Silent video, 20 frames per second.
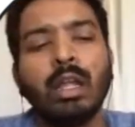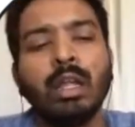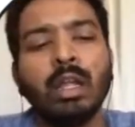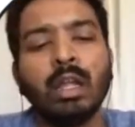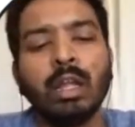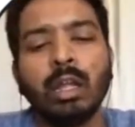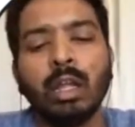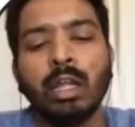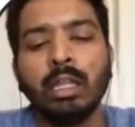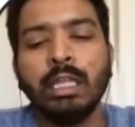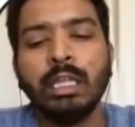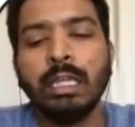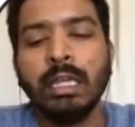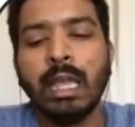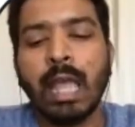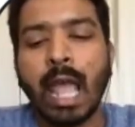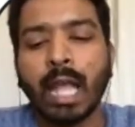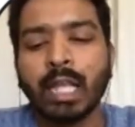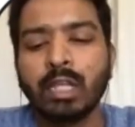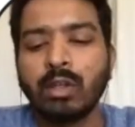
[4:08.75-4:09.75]
the
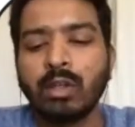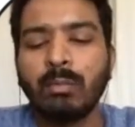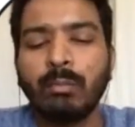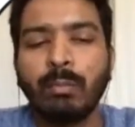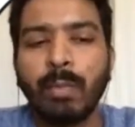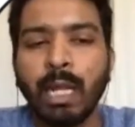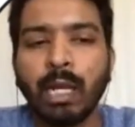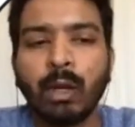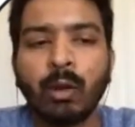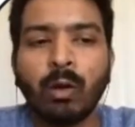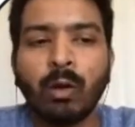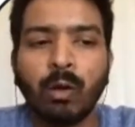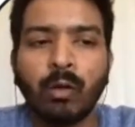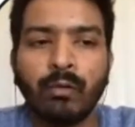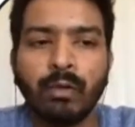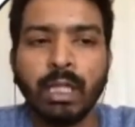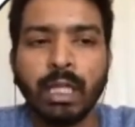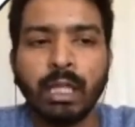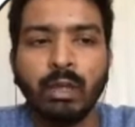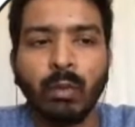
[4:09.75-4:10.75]
actual payload of
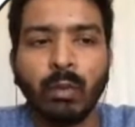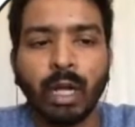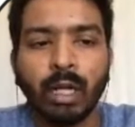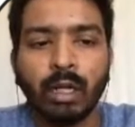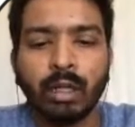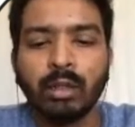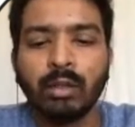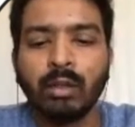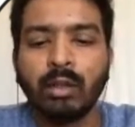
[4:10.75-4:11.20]
the event,